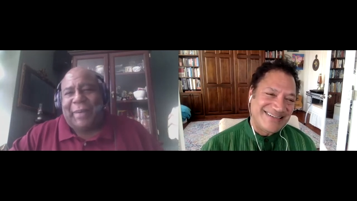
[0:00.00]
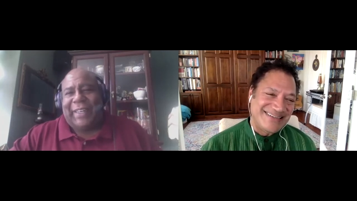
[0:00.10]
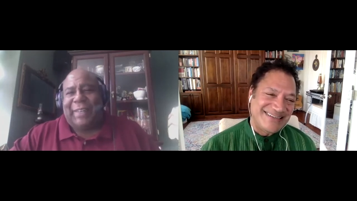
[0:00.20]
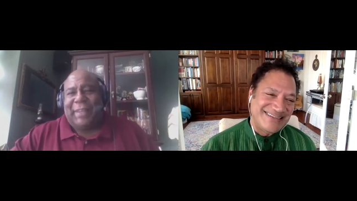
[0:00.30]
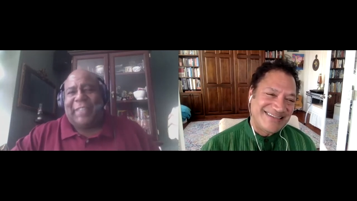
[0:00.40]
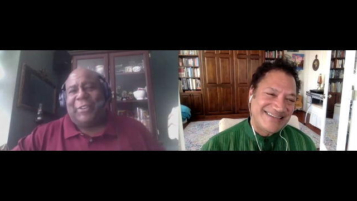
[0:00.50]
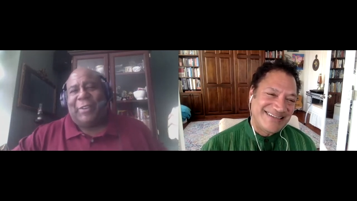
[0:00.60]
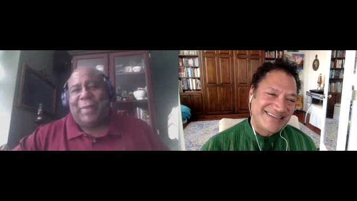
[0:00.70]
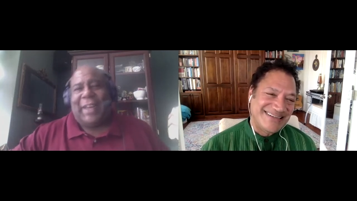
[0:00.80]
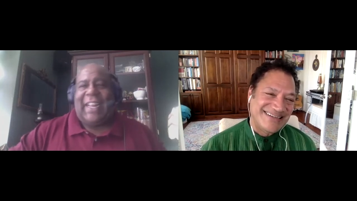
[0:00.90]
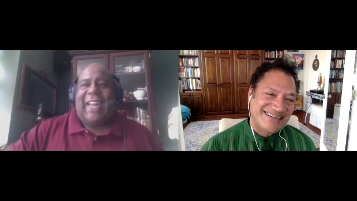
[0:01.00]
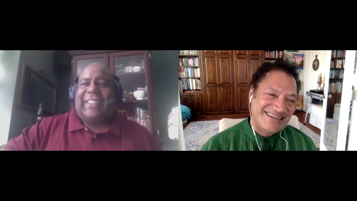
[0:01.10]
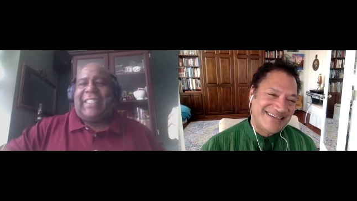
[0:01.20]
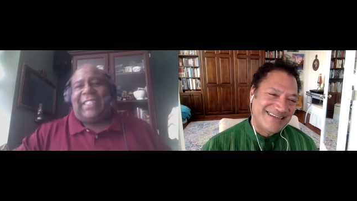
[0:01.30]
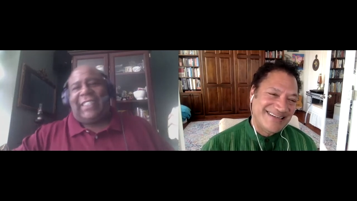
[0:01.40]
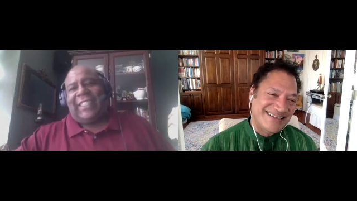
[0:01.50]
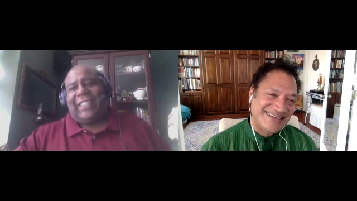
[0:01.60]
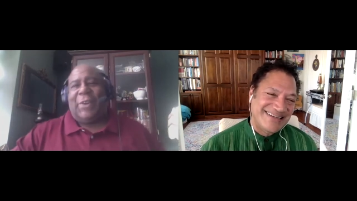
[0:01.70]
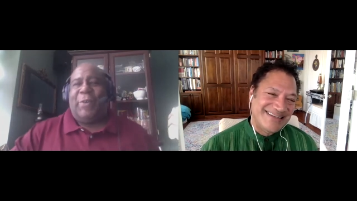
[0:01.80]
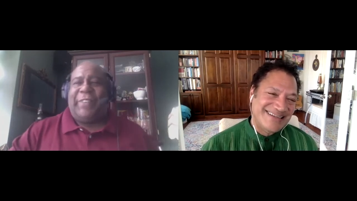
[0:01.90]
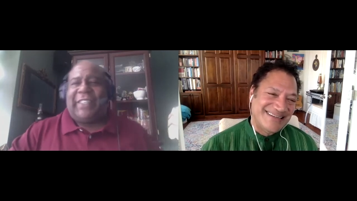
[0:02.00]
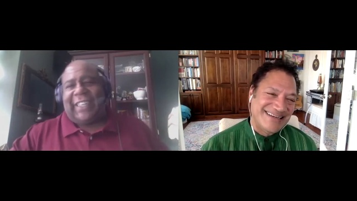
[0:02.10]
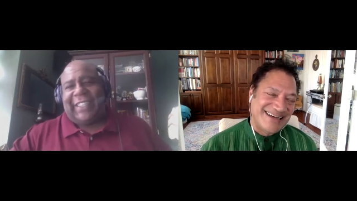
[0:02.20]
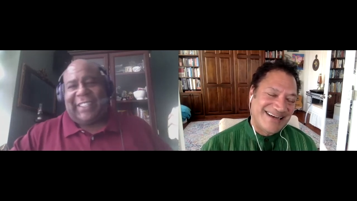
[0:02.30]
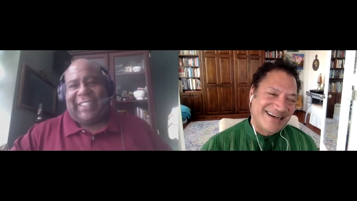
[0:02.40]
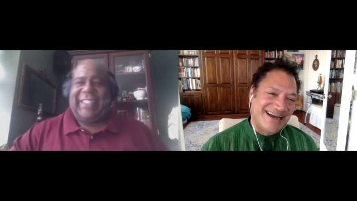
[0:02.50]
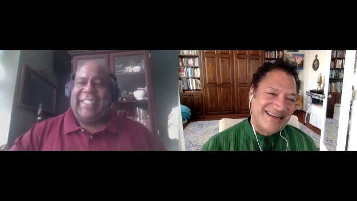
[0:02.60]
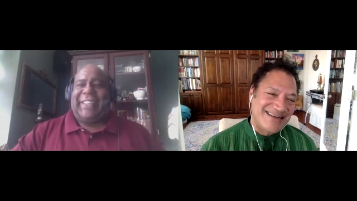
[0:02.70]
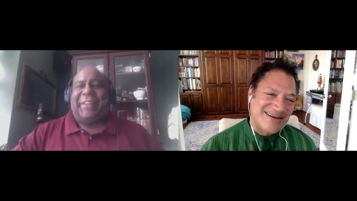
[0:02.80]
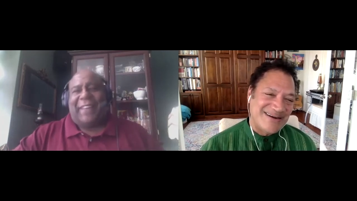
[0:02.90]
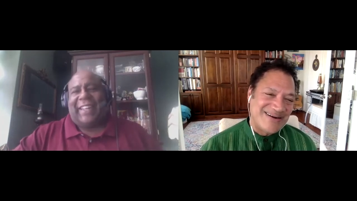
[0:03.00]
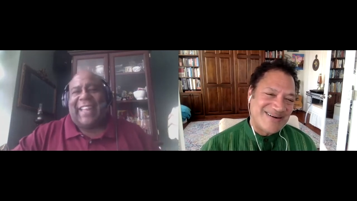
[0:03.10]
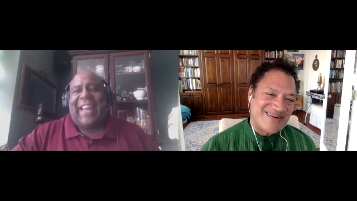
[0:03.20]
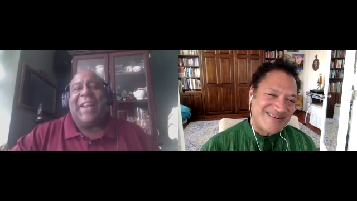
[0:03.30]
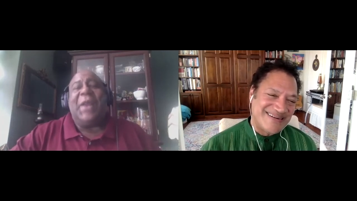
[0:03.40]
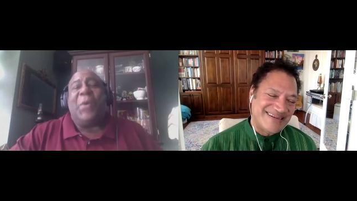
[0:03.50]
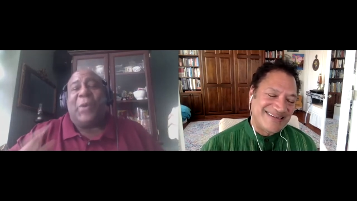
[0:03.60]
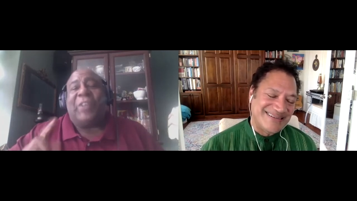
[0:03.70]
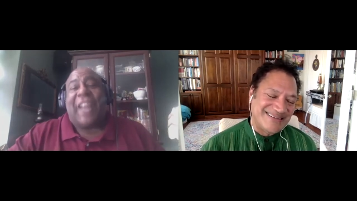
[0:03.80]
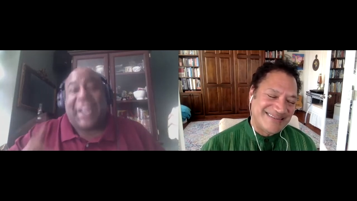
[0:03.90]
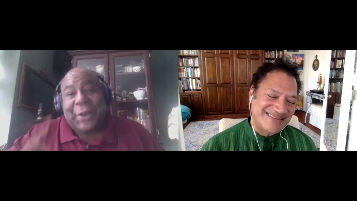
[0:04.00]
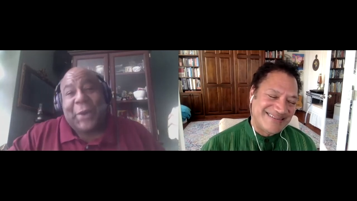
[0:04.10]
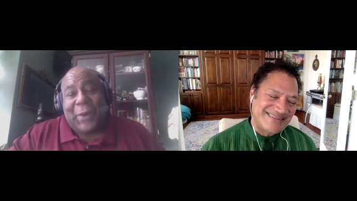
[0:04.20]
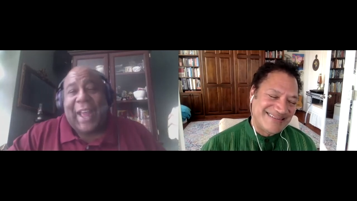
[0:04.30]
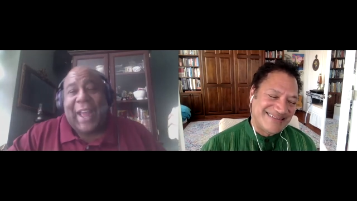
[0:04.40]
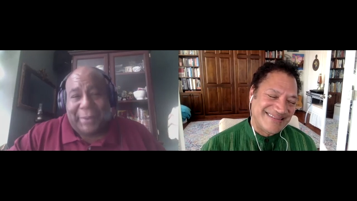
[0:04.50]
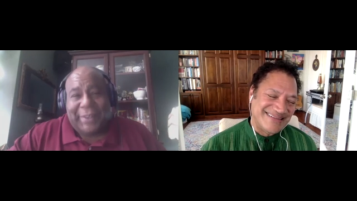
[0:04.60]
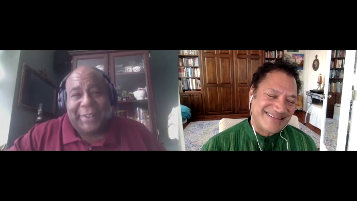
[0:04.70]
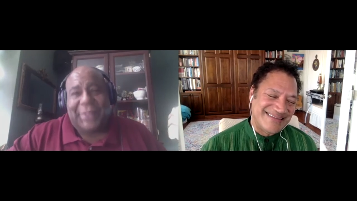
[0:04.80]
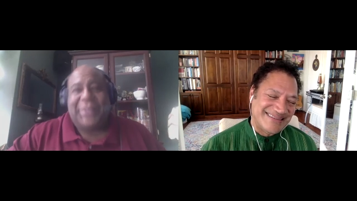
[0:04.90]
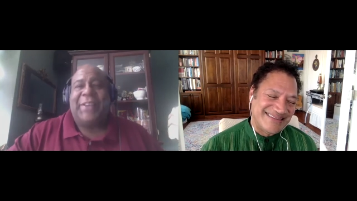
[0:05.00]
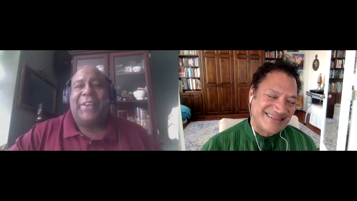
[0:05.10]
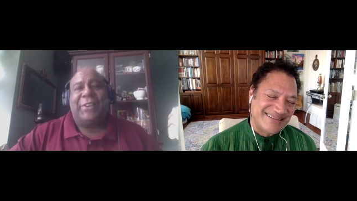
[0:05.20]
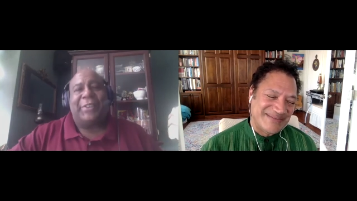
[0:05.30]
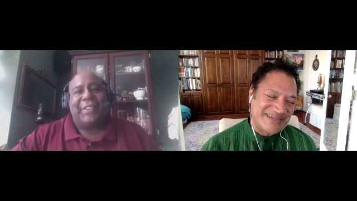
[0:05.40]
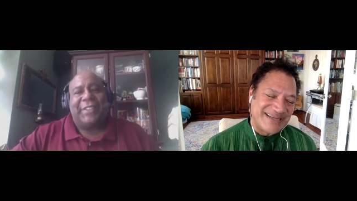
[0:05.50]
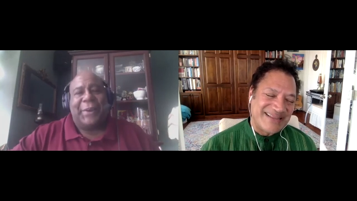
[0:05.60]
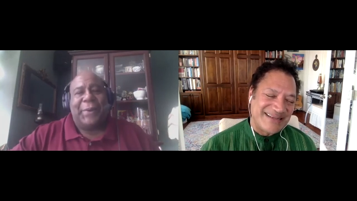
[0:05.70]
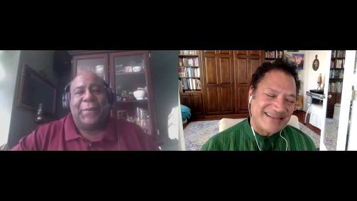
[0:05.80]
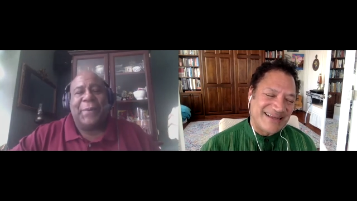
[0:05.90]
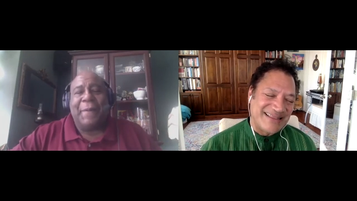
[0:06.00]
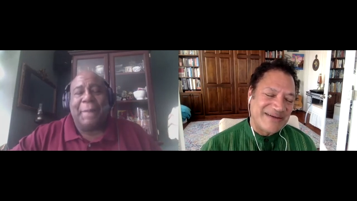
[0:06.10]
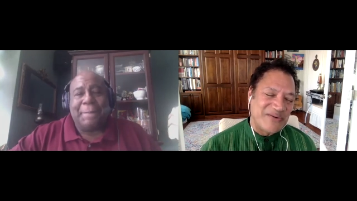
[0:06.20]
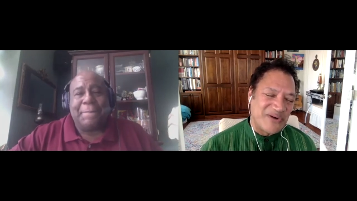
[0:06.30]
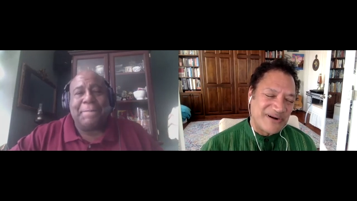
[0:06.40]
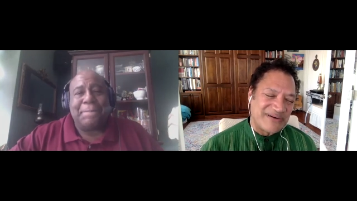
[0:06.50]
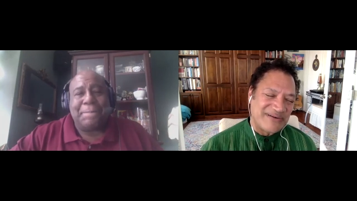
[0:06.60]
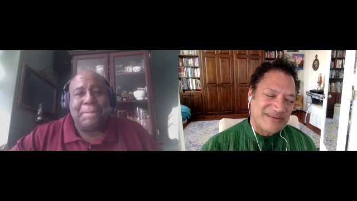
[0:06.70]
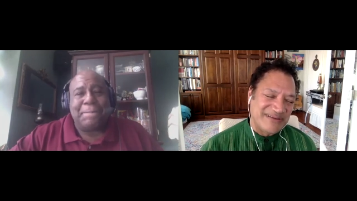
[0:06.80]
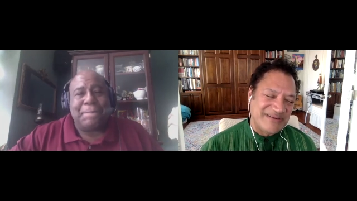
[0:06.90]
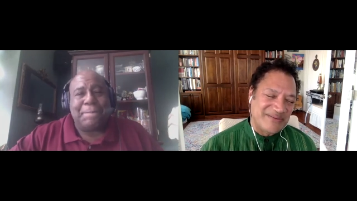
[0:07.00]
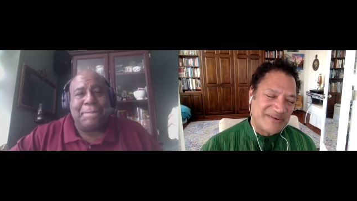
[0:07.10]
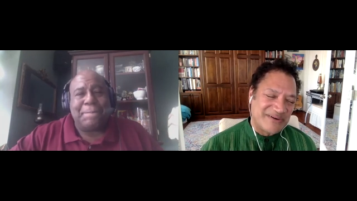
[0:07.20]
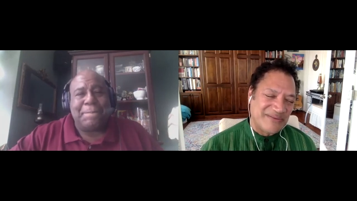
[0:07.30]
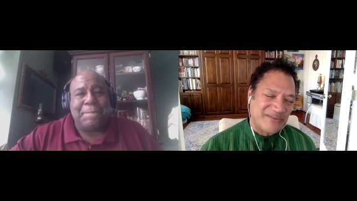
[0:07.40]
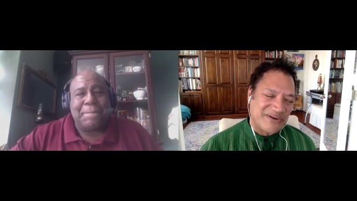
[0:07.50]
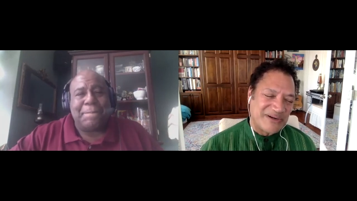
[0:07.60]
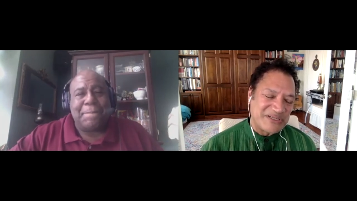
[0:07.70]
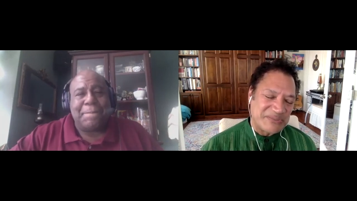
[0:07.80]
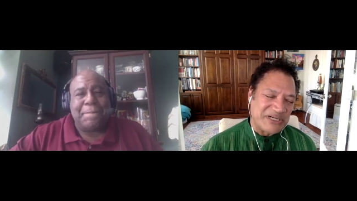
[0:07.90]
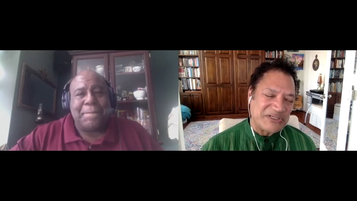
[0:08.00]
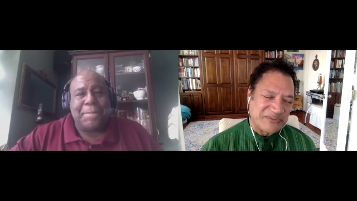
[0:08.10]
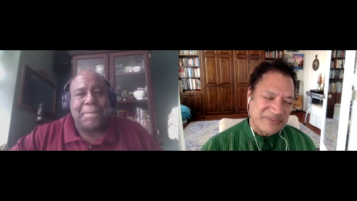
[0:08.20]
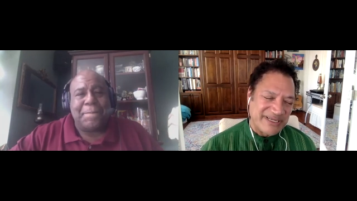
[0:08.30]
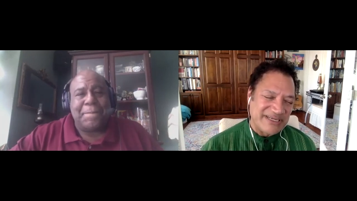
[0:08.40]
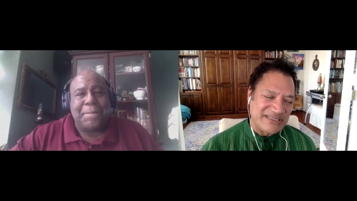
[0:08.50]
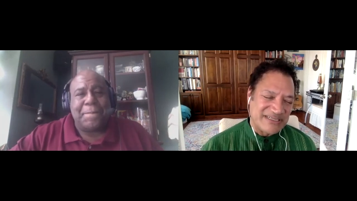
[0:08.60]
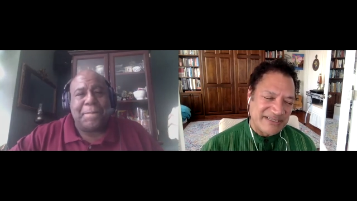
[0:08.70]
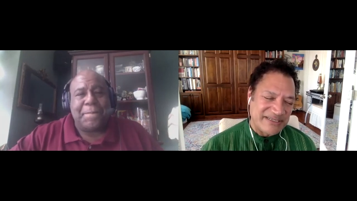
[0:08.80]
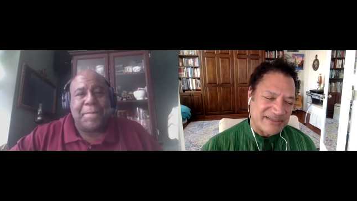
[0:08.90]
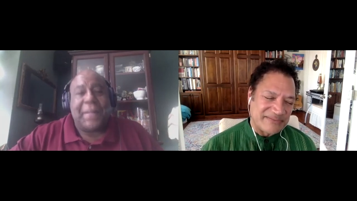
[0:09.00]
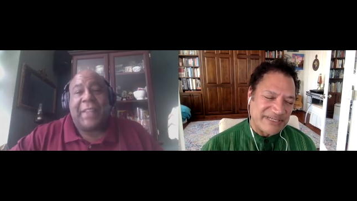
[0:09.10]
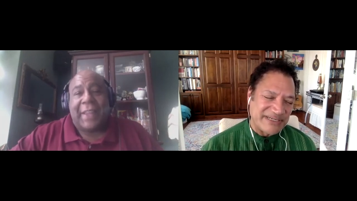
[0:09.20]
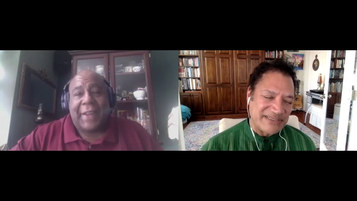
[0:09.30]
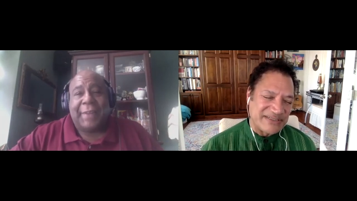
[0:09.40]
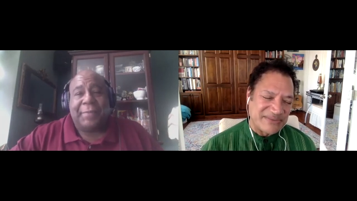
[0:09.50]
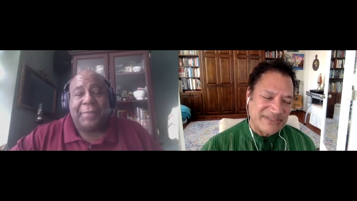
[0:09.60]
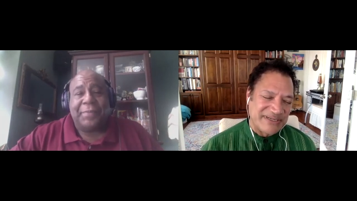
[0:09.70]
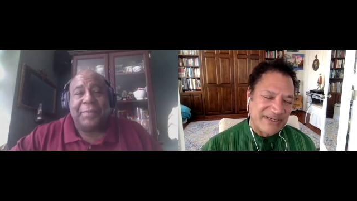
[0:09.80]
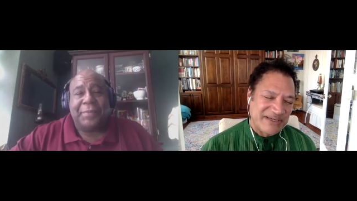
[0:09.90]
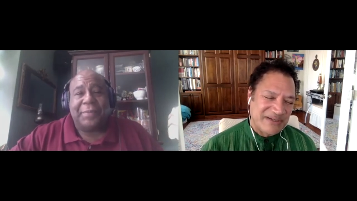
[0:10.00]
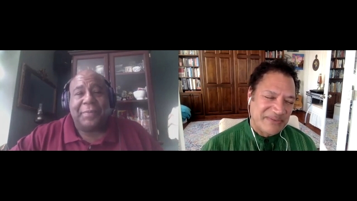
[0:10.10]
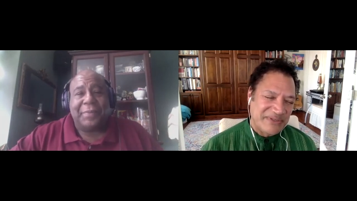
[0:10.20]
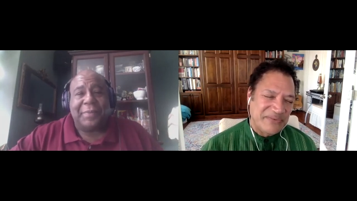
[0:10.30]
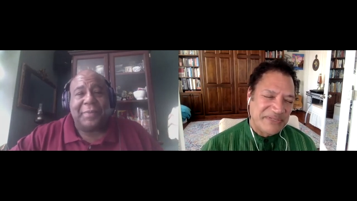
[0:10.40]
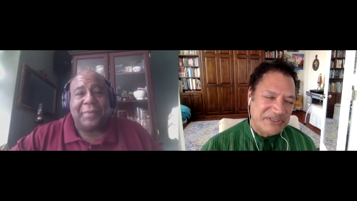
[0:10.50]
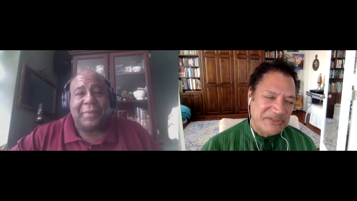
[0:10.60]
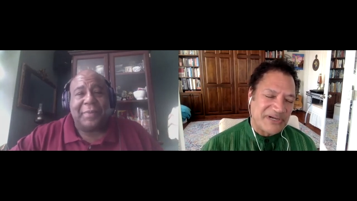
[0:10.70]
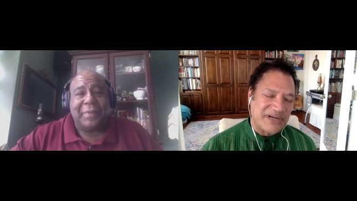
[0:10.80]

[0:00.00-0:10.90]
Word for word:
Speaker 1: club making sure everybody got disease, COVID tests, and I stuff like that, which I know will happen in the theater. But so I think,
Speaker 2: I think we're we're we're a special place theater yeah. because we're we, we do try